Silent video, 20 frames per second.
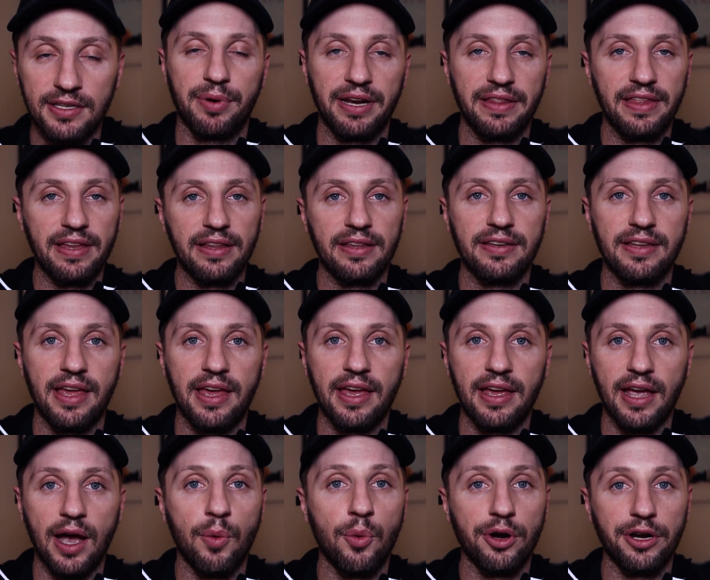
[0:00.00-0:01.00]
But at the end of the
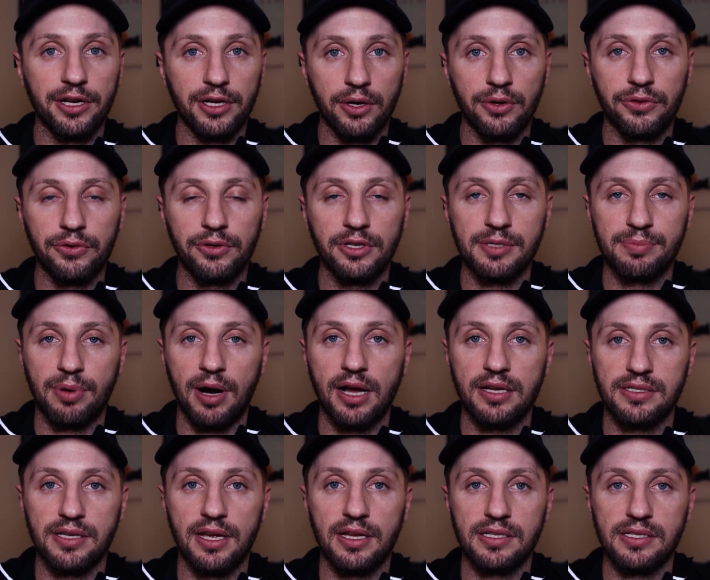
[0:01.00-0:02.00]
day, I wanted to go through this
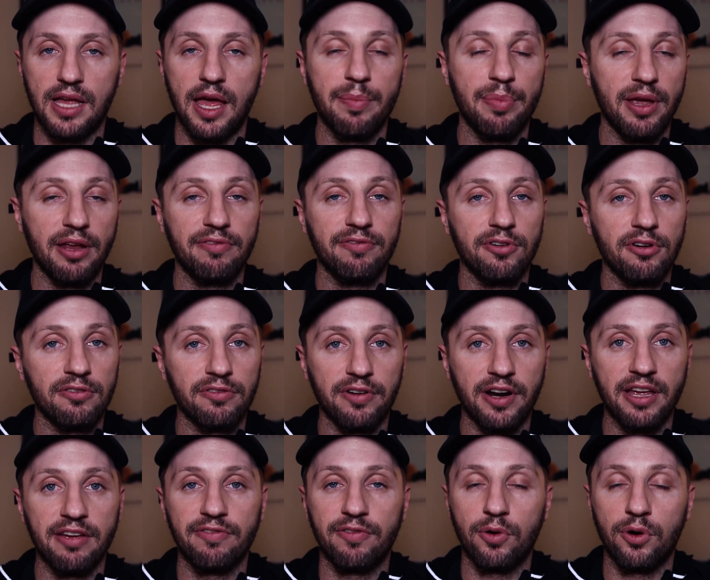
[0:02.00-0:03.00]
process. I paid full
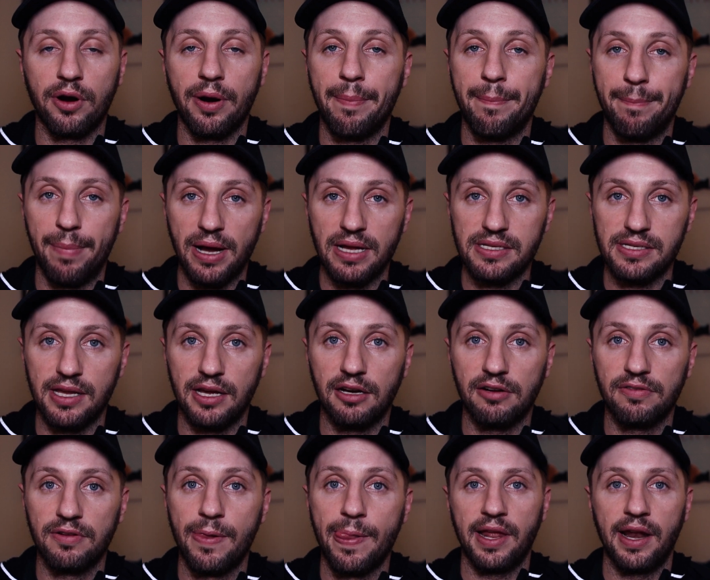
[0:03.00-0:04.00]
freight for it myself.